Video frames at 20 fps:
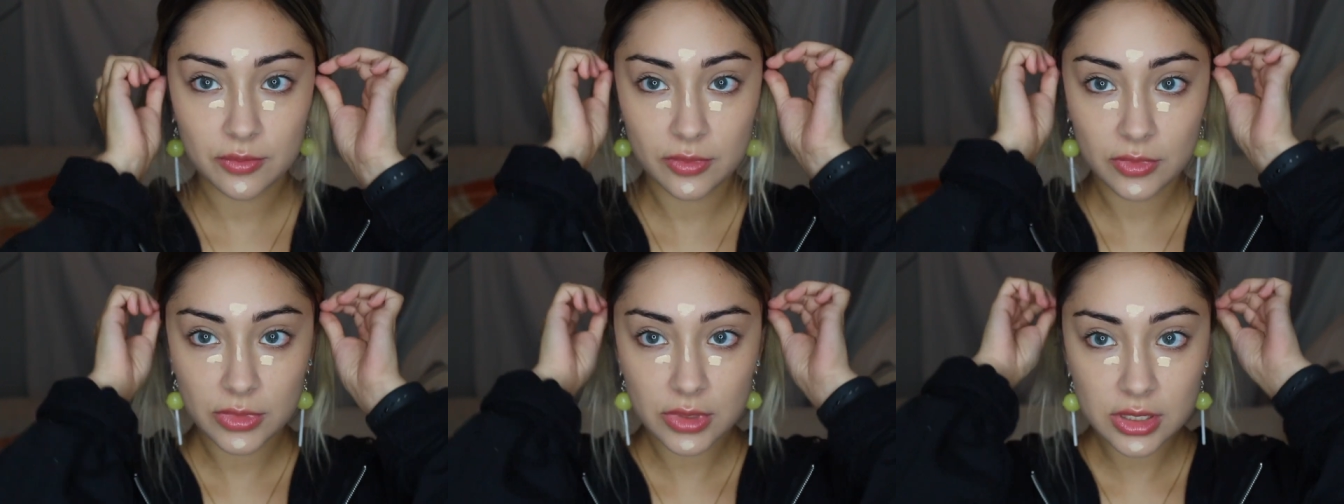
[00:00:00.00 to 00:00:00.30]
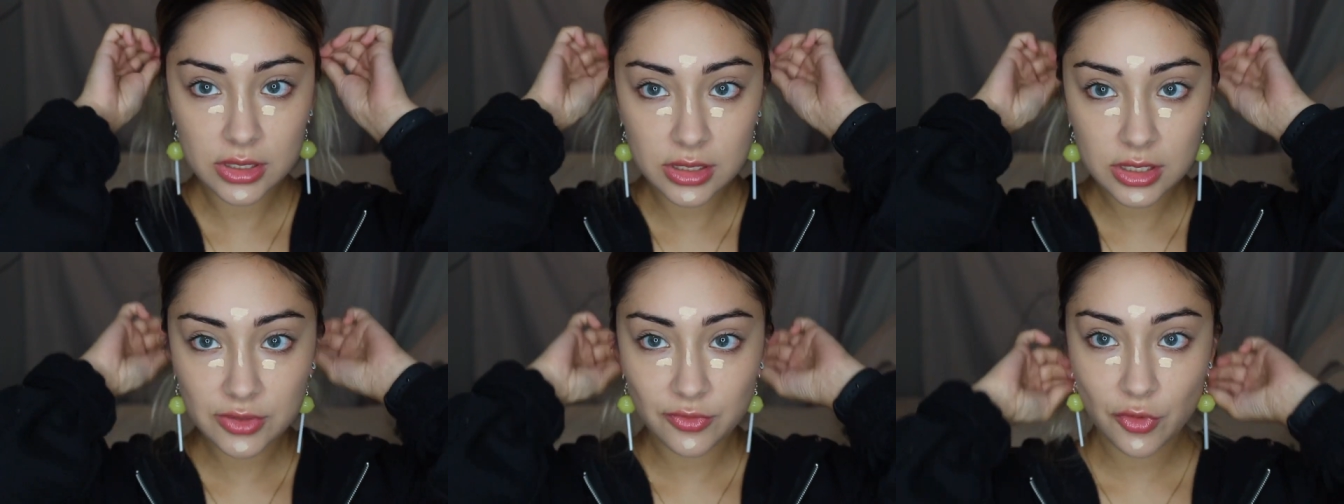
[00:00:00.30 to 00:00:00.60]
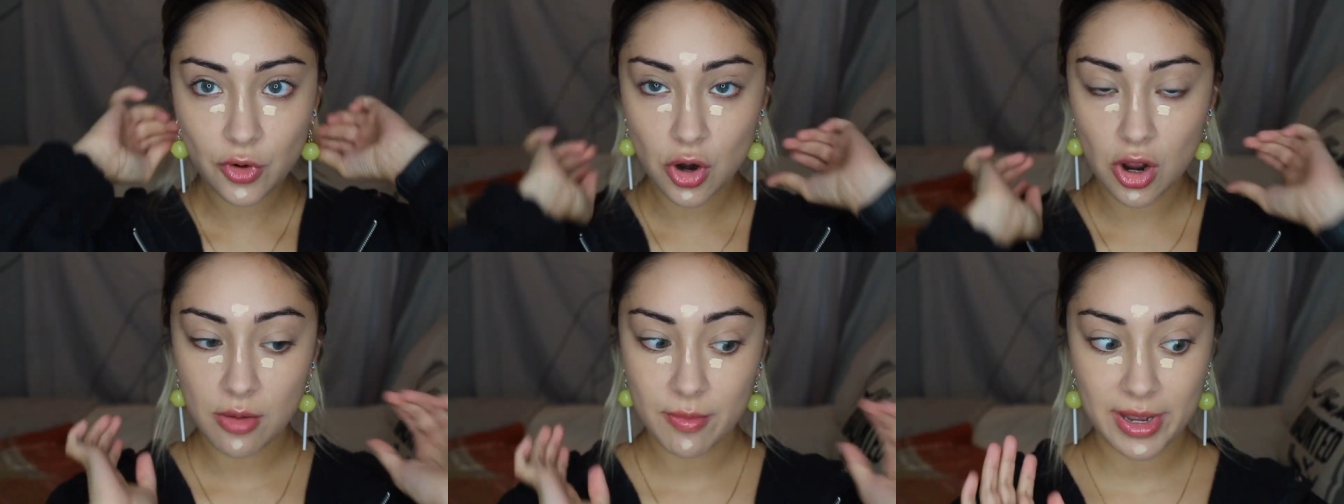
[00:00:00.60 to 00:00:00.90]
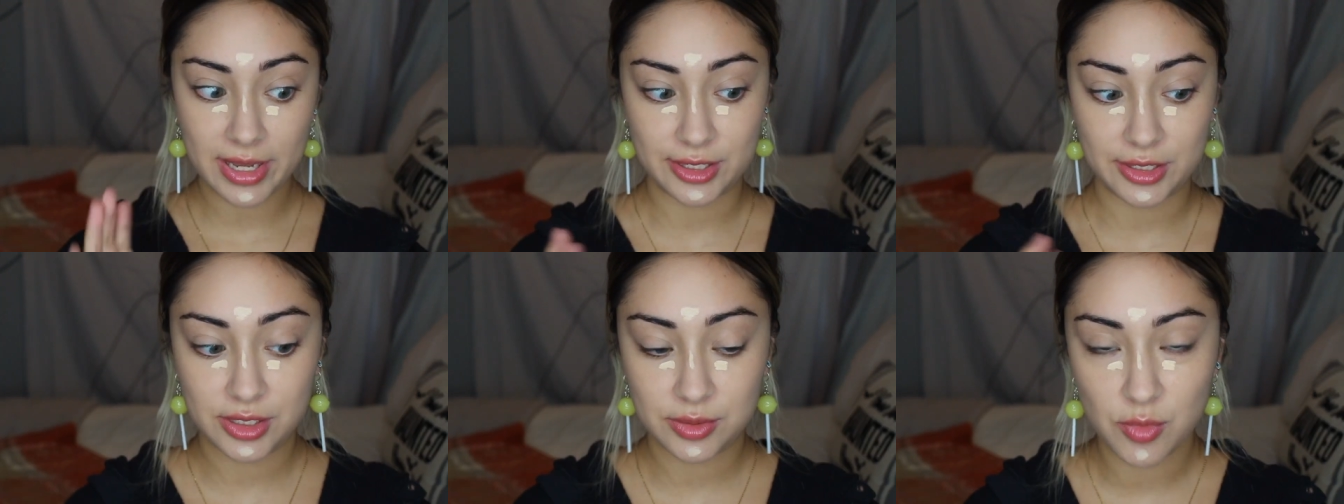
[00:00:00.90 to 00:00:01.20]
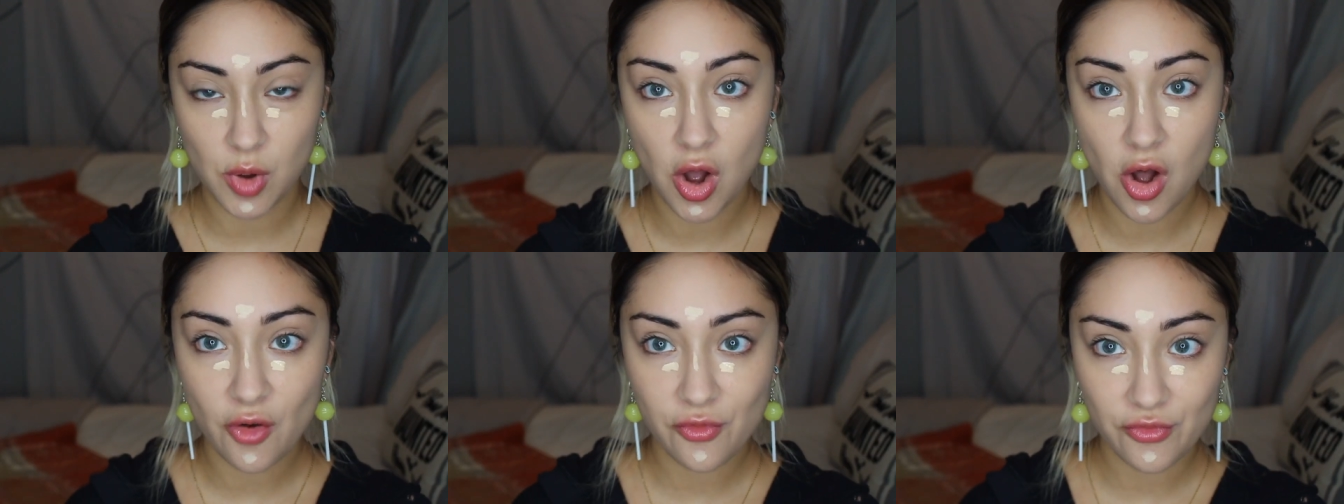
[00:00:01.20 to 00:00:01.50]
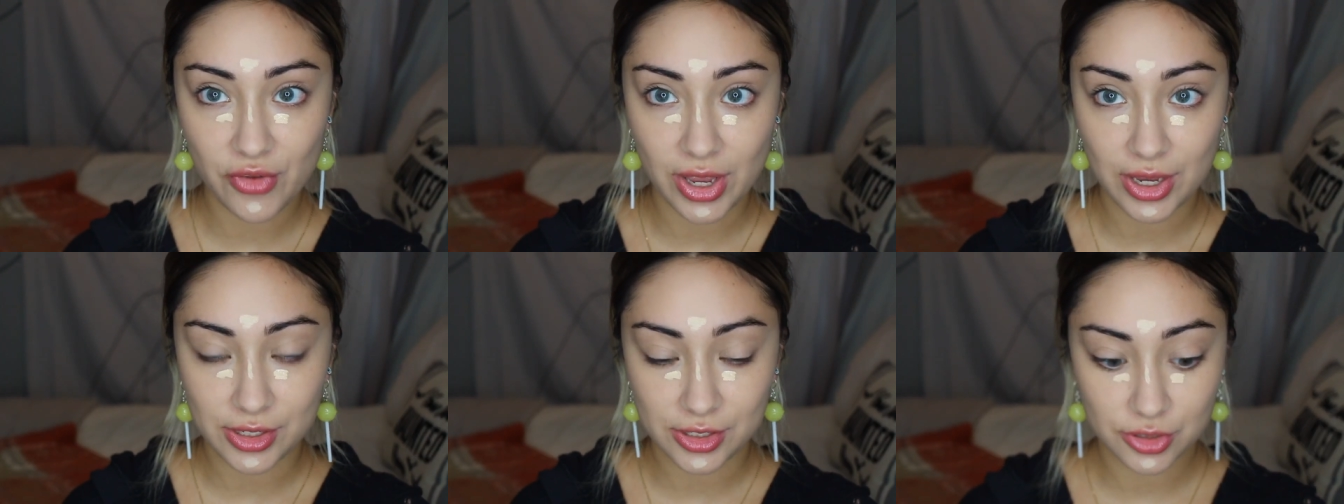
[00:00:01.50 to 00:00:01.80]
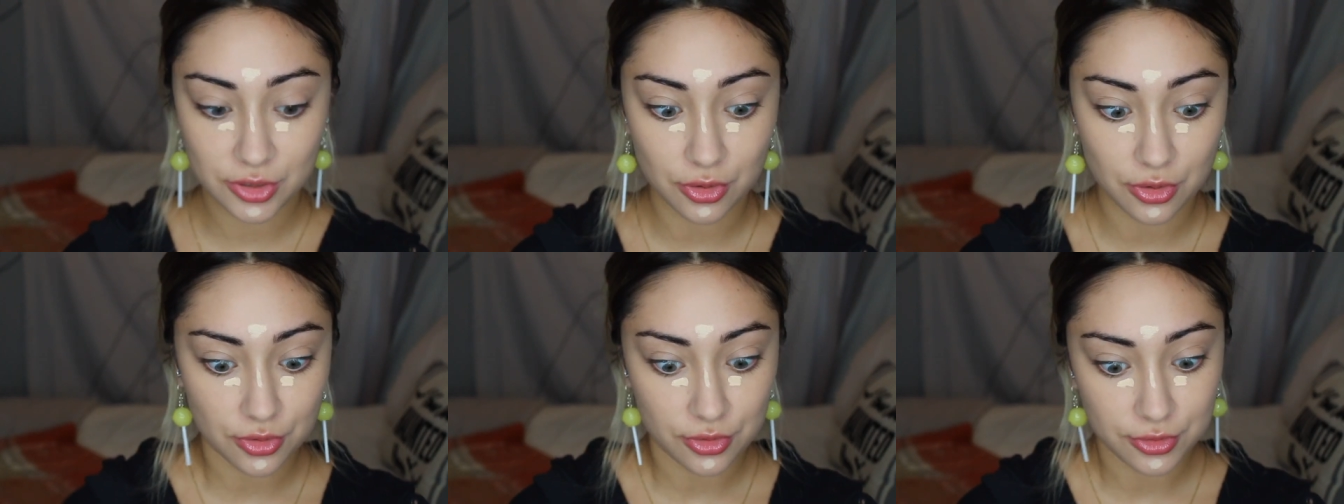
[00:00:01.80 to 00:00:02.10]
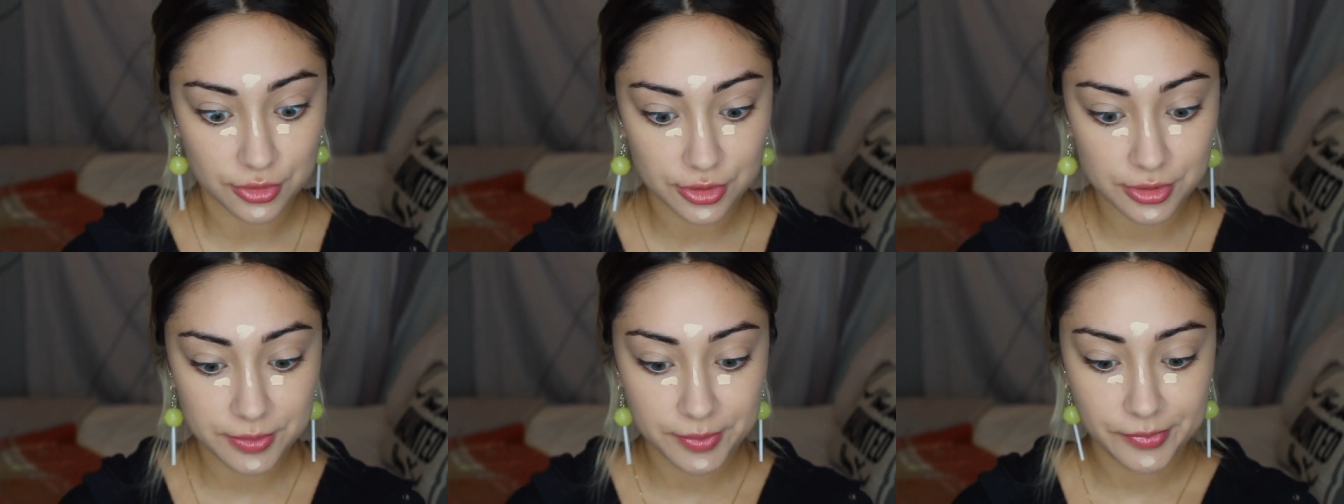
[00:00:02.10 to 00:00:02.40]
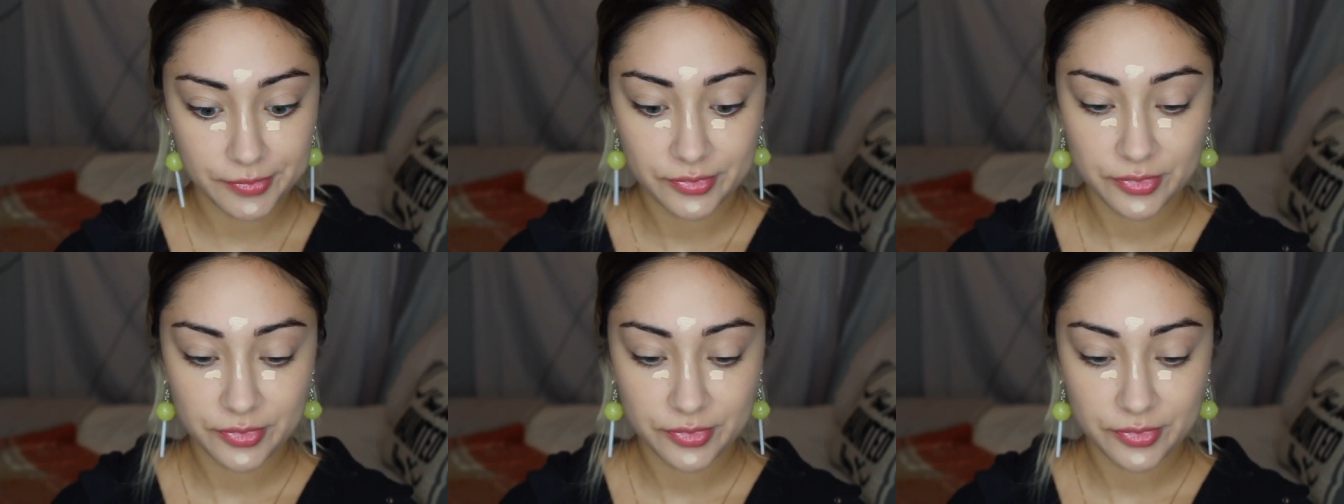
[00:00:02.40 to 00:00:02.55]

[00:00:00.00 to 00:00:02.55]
this is for all my small face girls